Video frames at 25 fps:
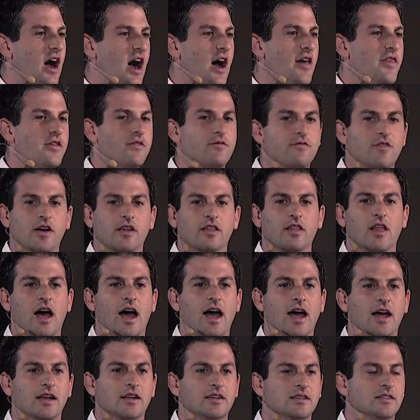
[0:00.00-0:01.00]
on the front
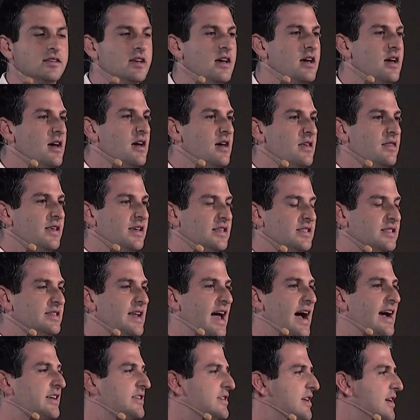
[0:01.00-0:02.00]
lines this
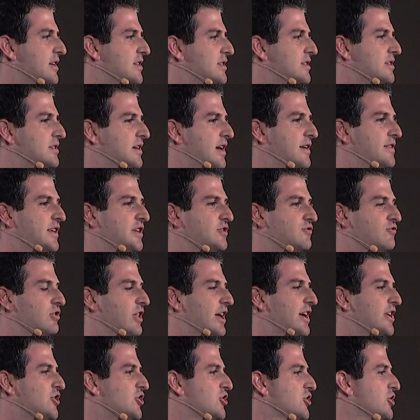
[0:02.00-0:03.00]
nexus and this
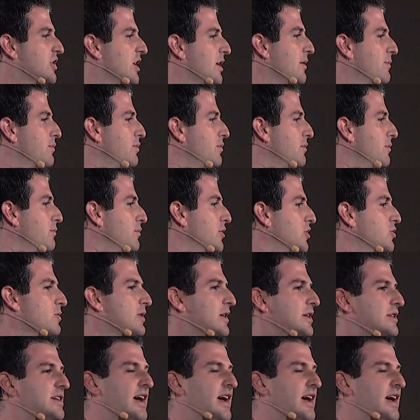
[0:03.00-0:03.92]
relationship between